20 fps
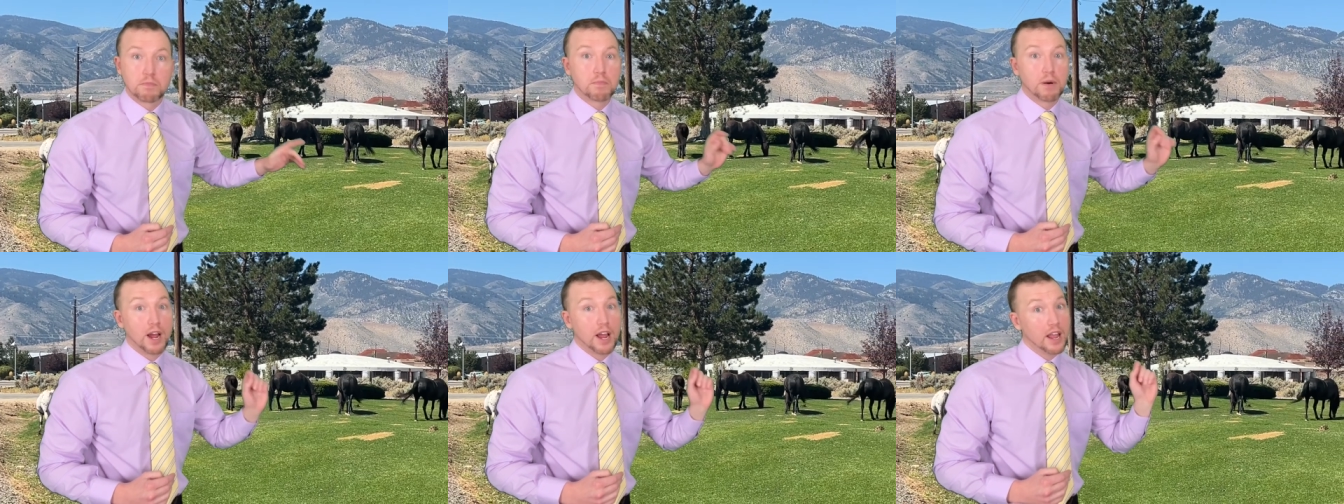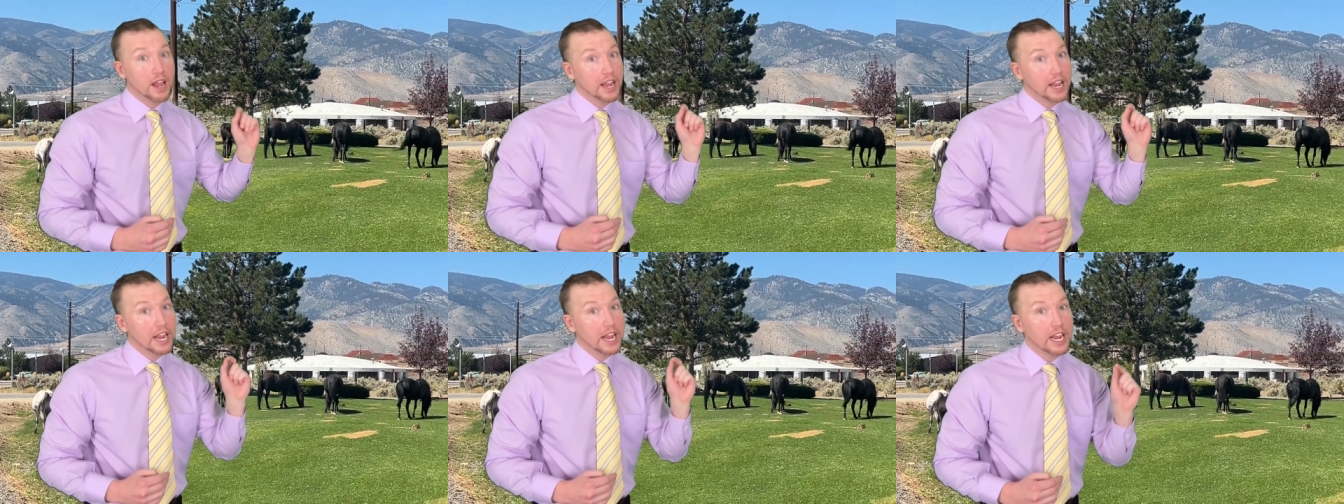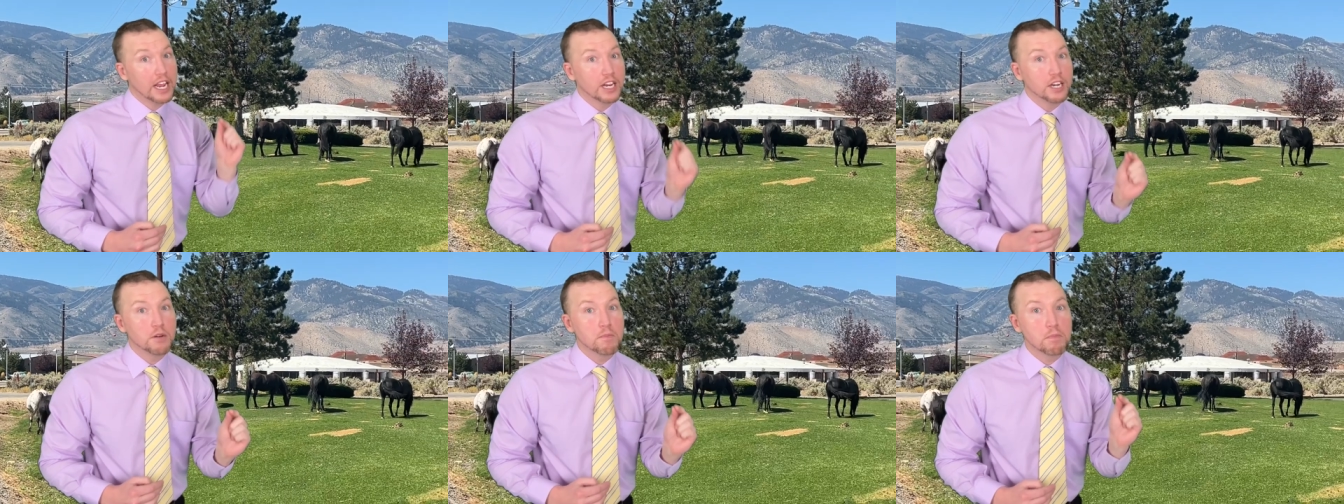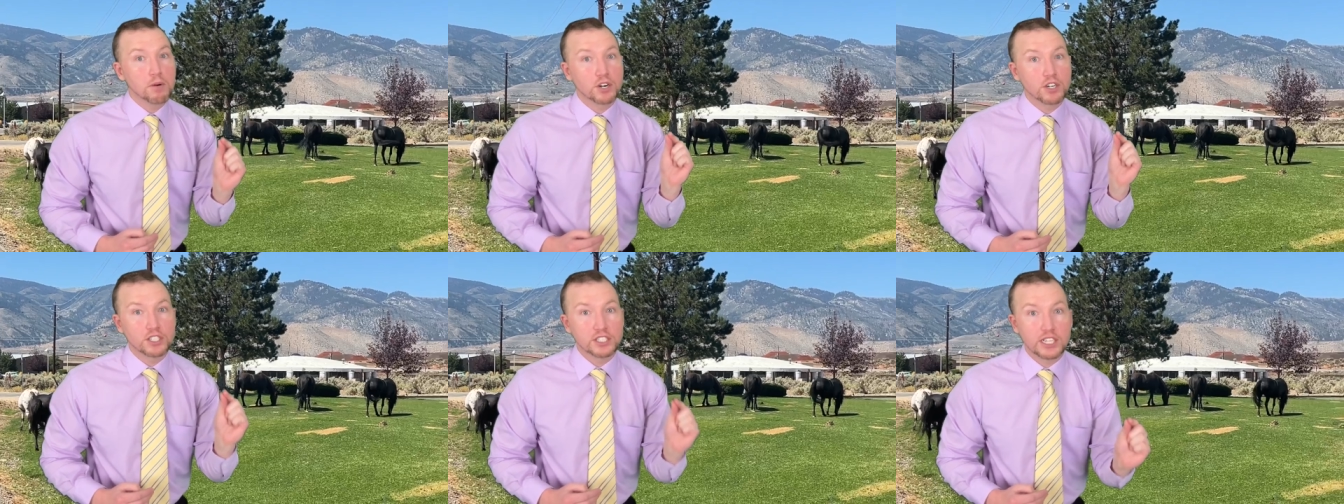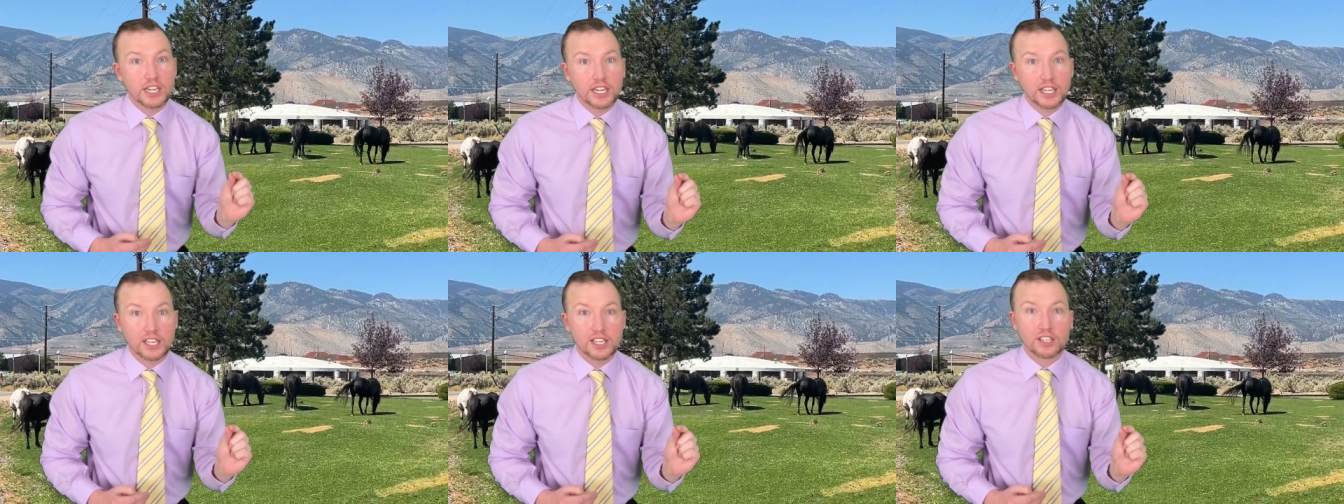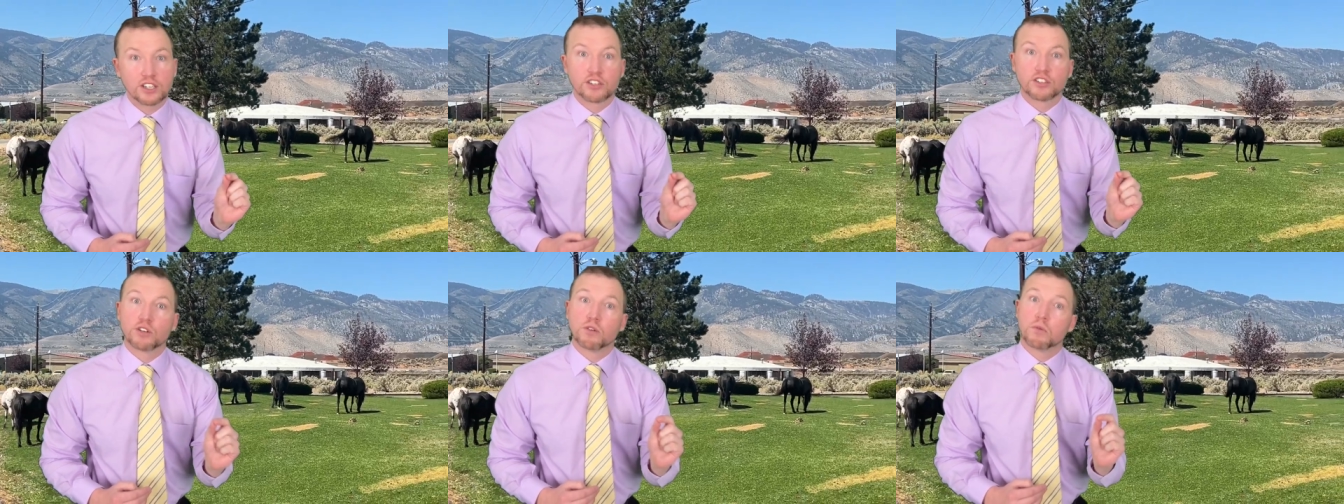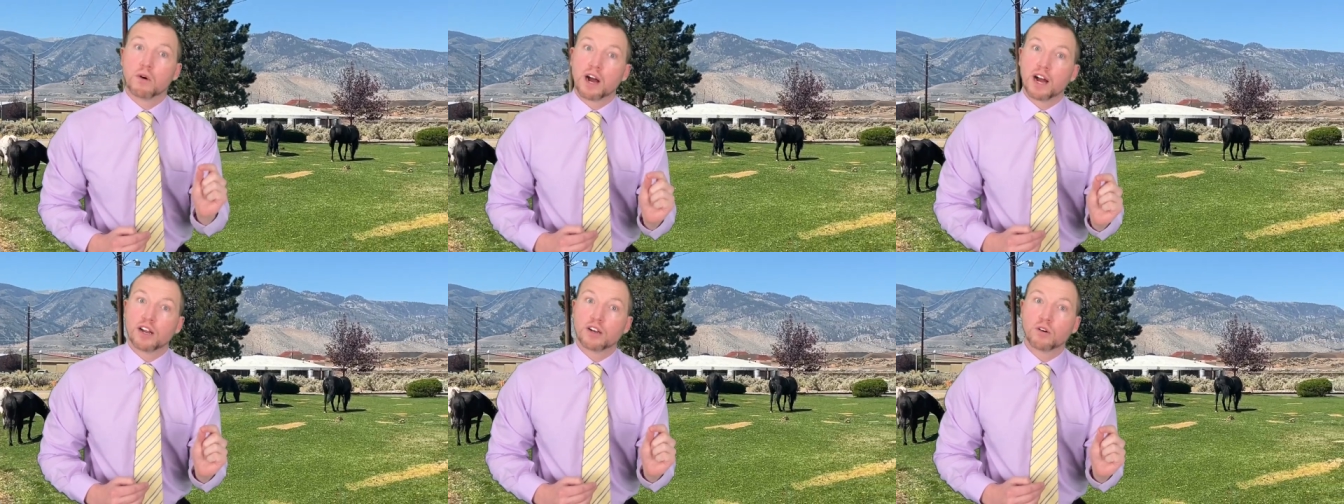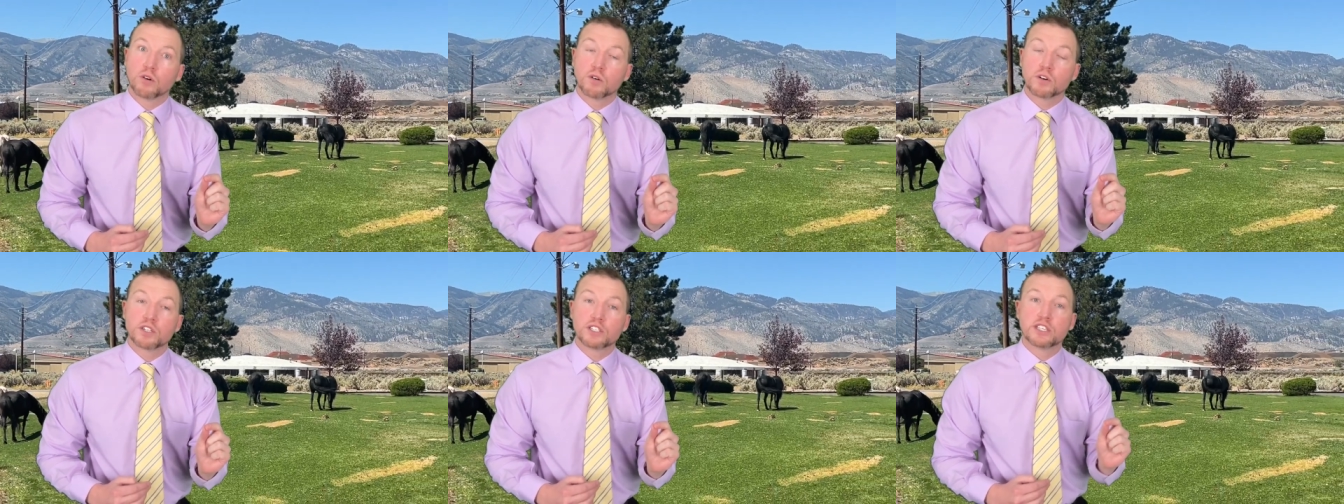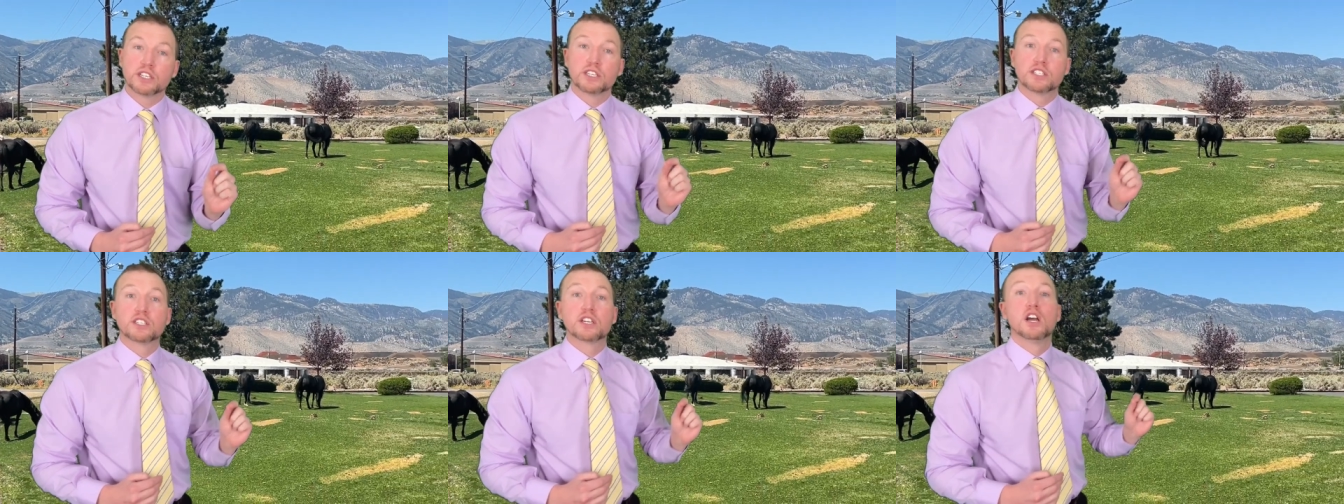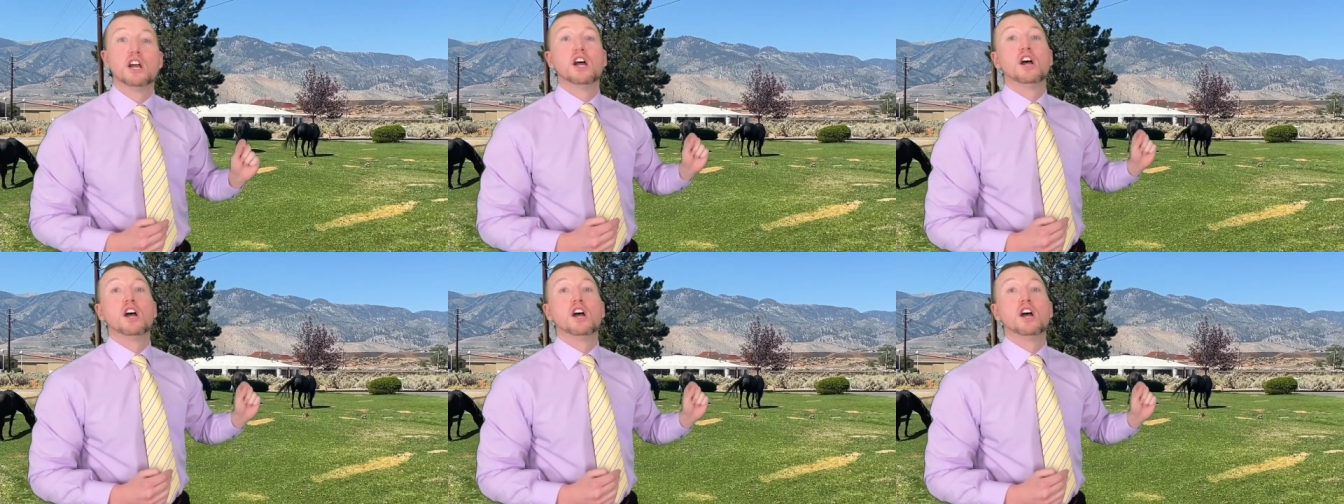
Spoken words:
But in particular, the wild horses